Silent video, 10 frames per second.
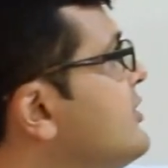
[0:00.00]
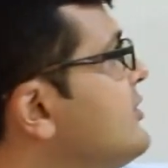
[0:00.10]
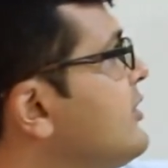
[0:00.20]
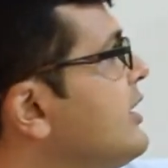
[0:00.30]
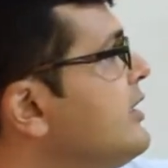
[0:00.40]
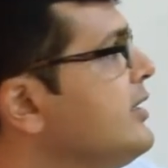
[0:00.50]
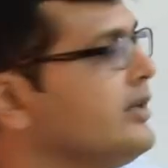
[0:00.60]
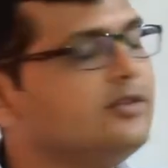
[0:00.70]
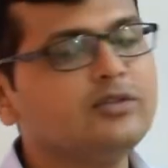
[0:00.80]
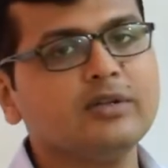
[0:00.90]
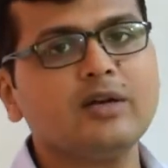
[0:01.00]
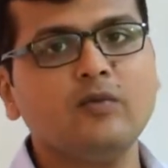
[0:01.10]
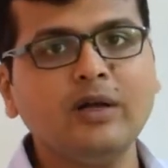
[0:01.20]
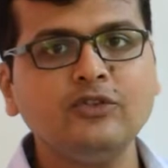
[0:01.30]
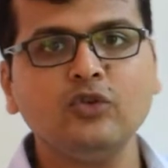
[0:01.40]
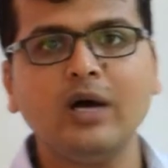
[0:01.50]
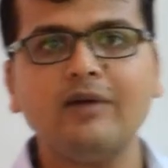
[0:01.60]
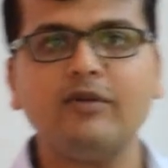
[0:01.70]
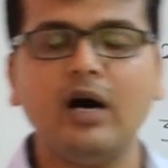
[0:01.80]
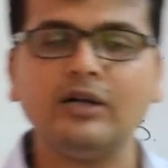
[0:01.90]
is written is that once you
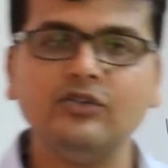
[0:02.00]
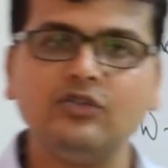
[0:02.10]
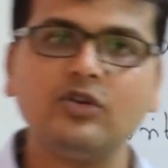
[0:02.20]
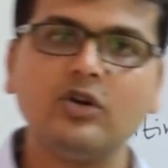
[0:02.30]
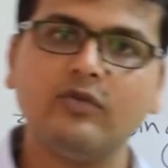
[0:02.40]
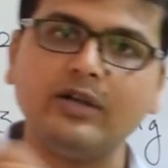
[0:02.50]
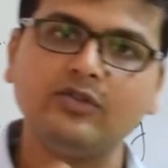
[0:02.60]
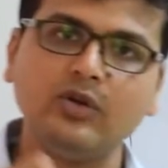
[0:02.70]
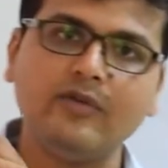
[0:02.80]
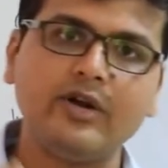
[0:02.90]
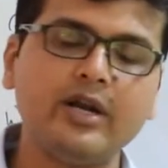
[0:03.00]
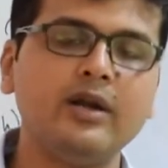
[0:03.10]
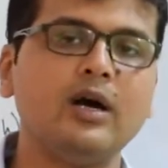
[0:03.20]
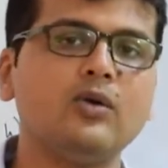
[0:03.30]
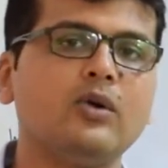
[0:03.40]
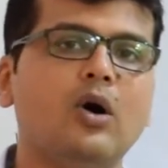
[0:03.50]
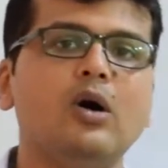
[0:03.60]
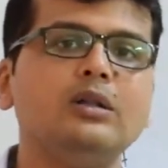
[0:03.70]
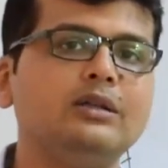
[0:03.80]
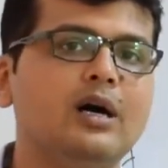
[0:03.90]
have answered or once you have written down
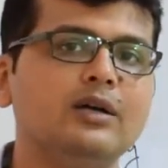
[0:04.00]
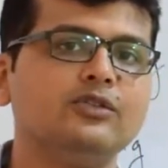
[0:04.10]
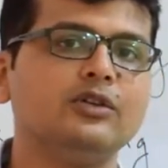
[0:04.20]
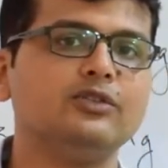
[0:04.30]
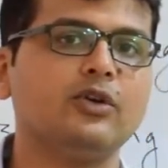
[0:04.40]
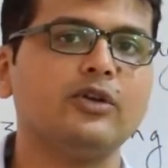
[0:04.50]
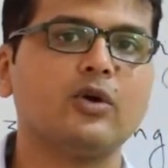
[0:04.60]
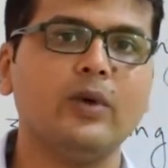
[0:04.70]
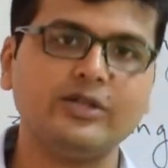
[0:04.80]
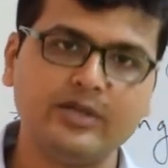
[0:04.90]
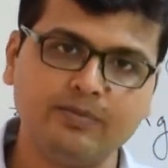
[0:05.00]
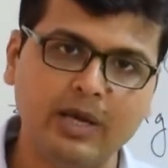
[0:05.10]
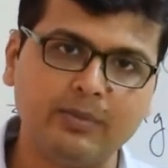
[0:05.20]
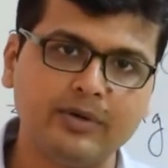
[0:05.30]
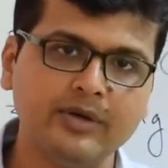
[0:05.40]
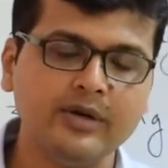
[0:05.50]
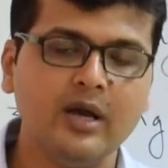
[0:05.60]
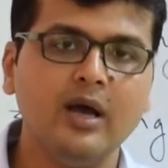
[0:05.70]
all the answers on your question paper